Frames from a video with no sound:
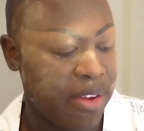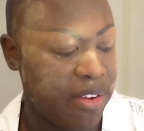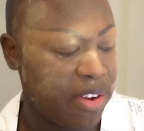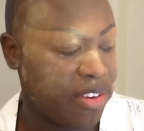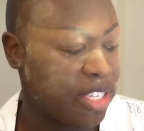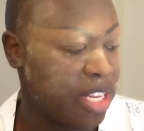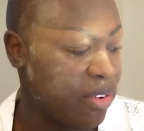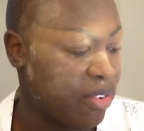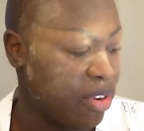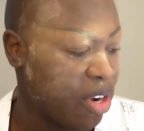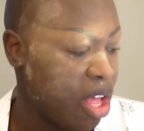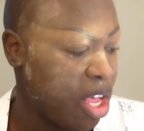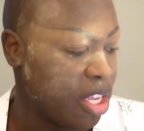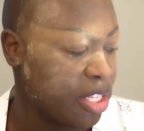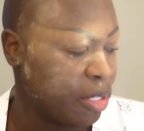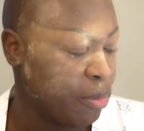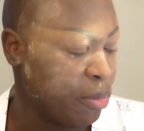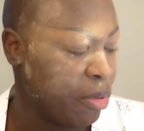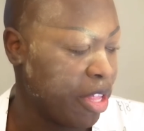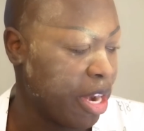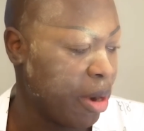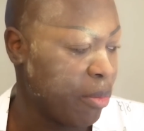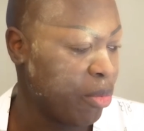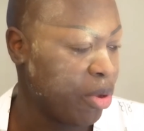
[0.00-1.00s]
never lost to me
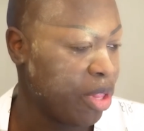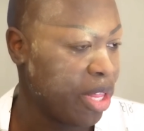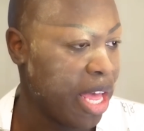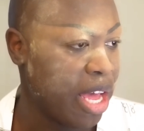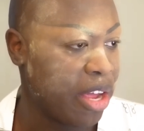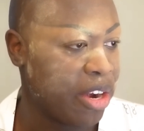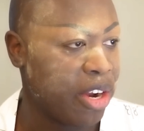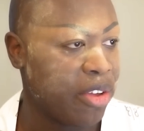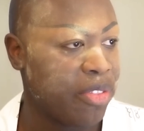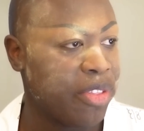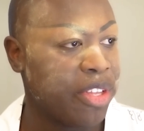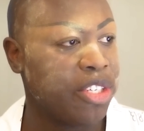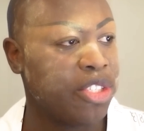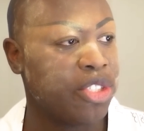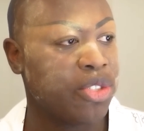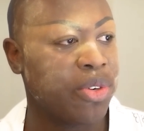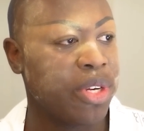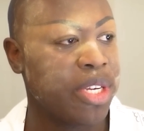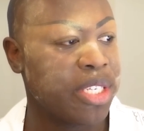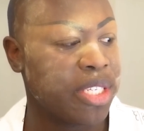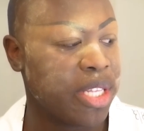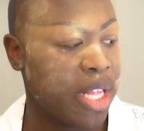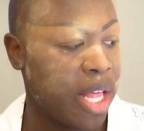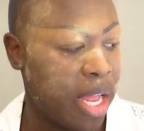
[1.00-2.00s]
that I'm really out here in these
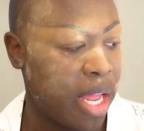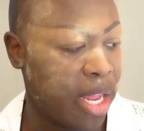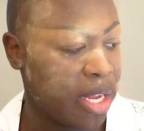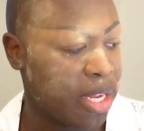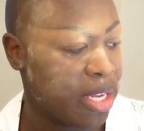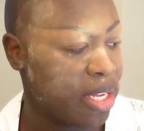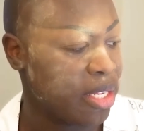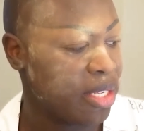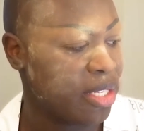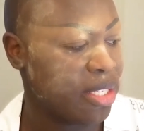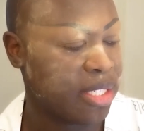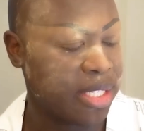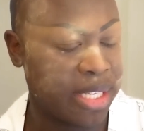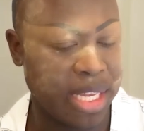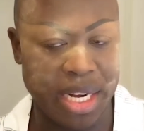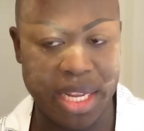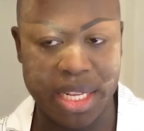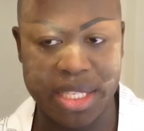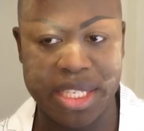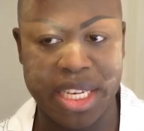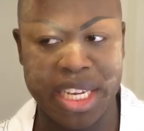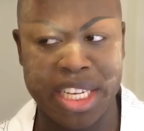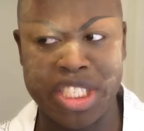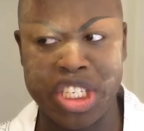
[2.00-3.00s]
streets, like selling
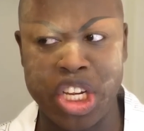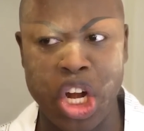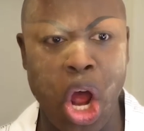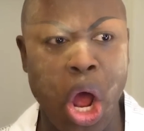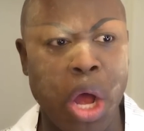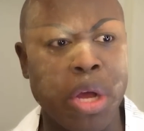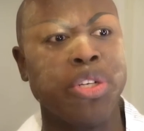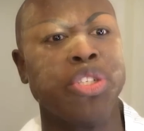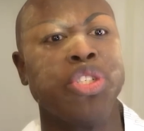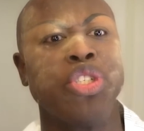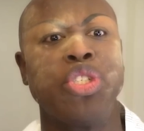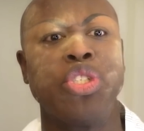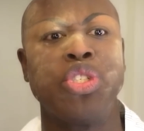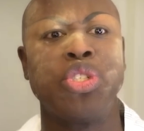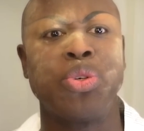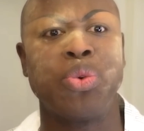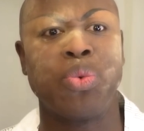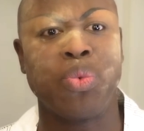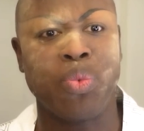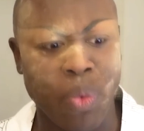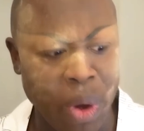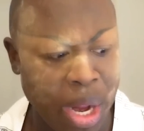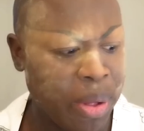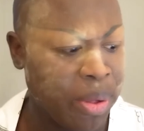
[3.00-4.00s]
tickets in
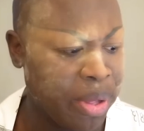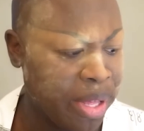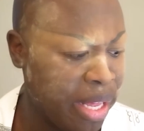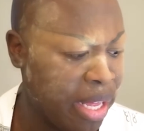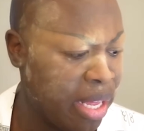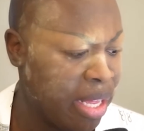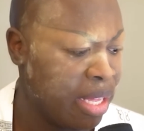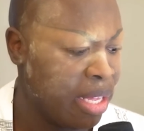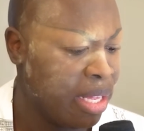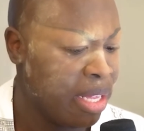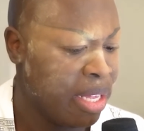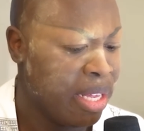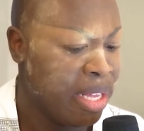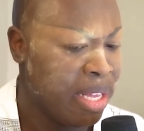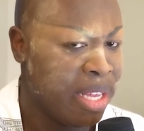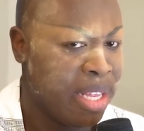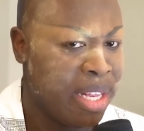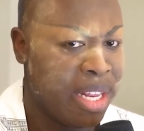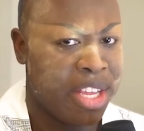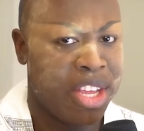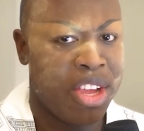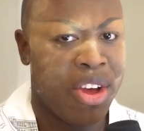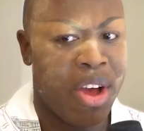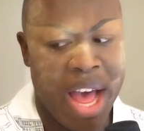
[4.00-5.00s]
Australia.
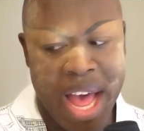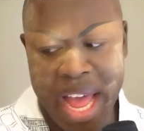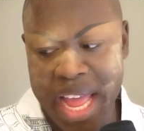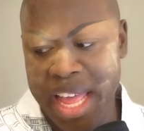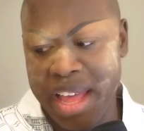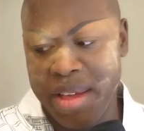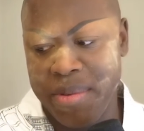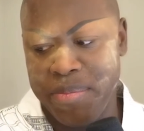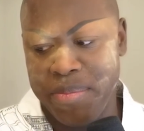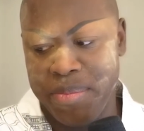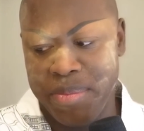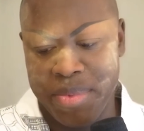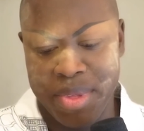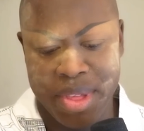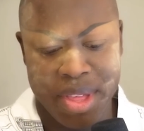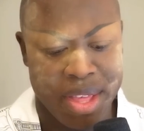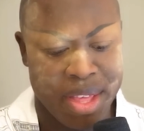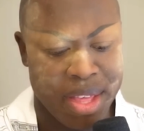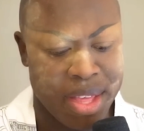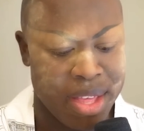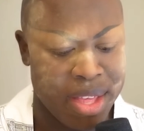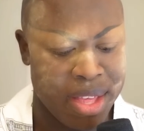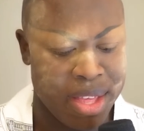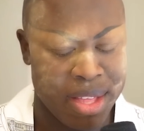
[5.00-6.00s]
Like, y'all, I
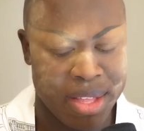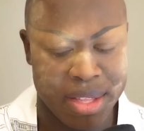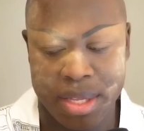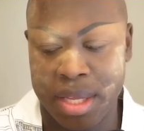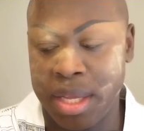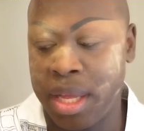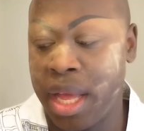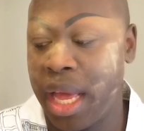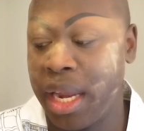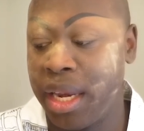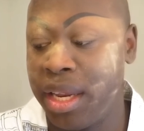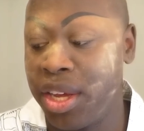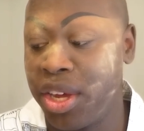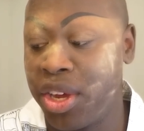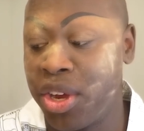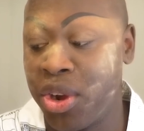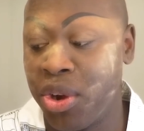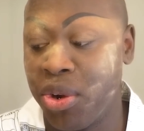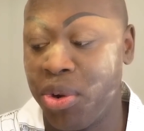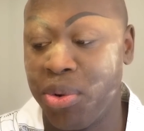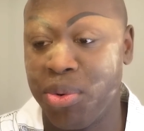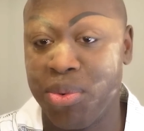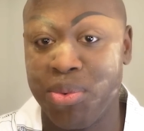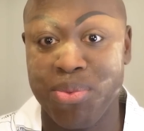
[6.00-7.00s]
look
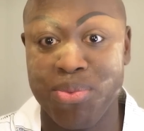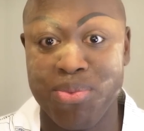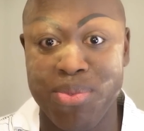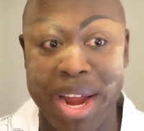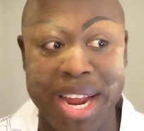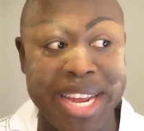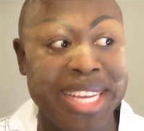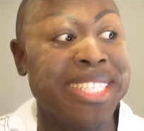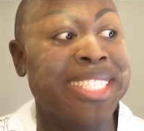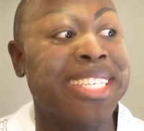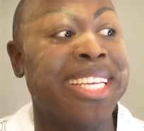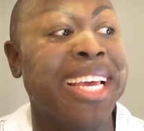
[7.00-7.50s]
crazy.